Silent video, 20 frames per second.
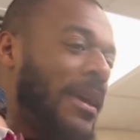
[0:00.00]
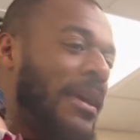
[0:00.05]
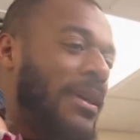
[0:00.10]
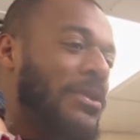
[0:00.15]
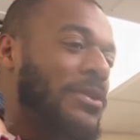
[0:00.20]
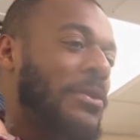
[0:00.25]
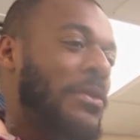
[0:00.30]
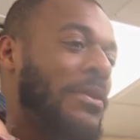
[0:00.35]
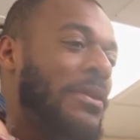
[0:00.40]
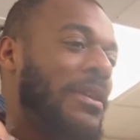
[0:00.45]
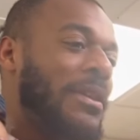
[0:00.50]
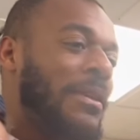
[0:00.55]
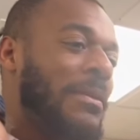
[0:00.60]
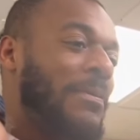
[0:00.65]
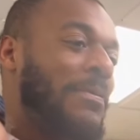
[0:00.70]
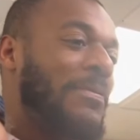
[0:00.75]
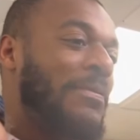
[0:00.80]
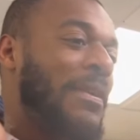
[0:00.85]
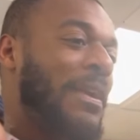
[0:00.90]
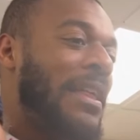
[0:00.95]
It's going
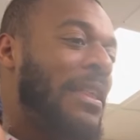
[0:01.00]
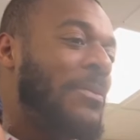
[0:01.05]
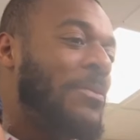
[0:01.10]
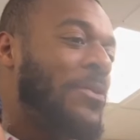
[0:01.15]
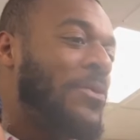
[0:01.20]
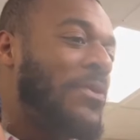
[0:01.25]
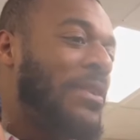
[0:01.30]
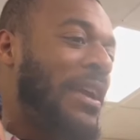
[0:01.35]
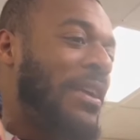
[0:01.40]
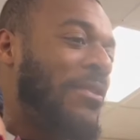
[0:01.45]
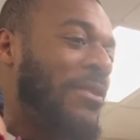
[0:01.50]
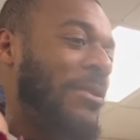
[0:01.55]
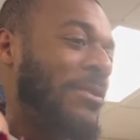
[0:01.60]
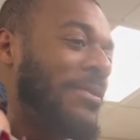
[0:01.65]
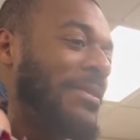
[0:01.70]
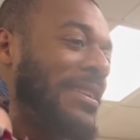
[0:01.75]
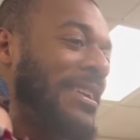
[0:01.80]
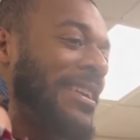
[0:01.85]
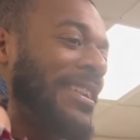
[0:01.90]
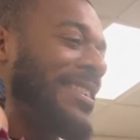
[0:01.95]
good. I finally moved out of a
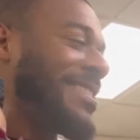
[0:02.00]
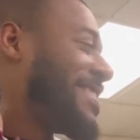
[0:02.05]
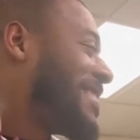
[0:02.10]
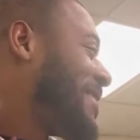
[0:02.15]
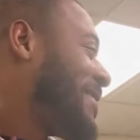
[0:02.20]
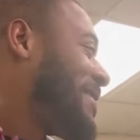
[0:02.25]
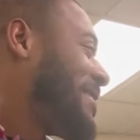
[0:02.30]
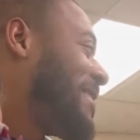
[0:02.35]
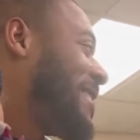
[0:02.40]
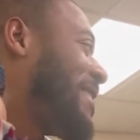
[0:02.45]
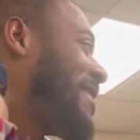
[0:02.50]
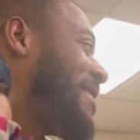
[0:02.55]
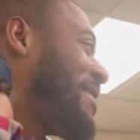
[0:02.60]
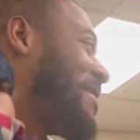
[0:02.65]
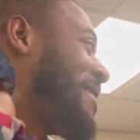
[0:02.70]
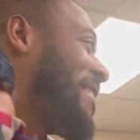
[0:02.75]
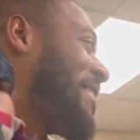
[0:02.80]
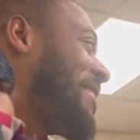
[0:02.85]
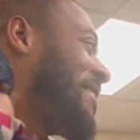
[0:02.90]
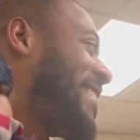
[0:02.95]
hotel. I was in a hotel
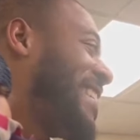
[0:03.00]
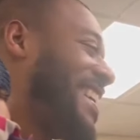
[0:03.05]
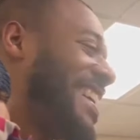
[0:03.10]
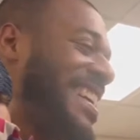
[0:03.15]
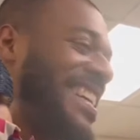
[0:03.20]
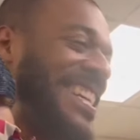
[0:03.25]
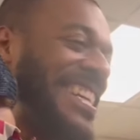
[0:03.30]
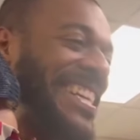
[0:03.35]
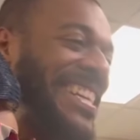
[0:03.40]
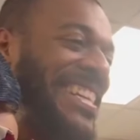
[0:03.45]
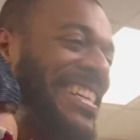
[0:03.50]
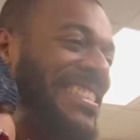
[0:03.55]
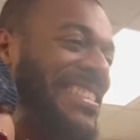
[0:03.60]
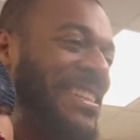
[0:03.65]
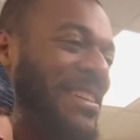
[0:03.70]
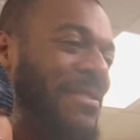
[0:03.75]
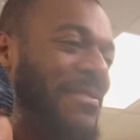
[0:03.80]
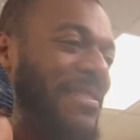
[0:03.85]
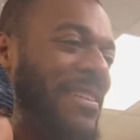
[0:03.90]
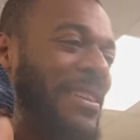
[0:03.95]
for about a week
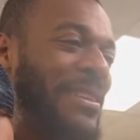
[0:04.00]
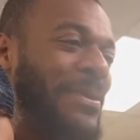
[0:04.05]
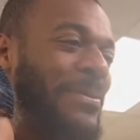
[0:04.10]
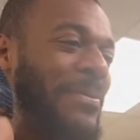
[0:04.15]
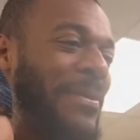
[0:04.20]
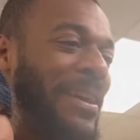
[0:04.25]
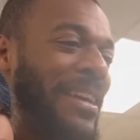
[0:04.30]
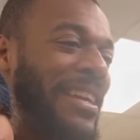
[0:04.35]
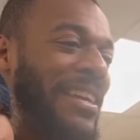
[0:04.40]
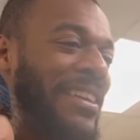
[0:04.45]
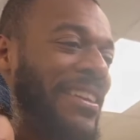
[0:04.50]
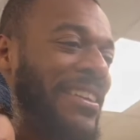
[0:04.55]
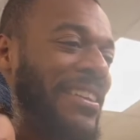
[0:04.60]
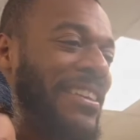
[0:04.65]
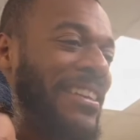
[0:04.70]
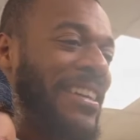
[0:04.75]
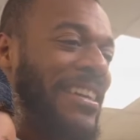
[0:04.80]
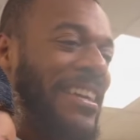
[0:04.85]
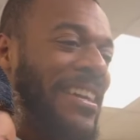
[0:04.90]
trying to find a spot here.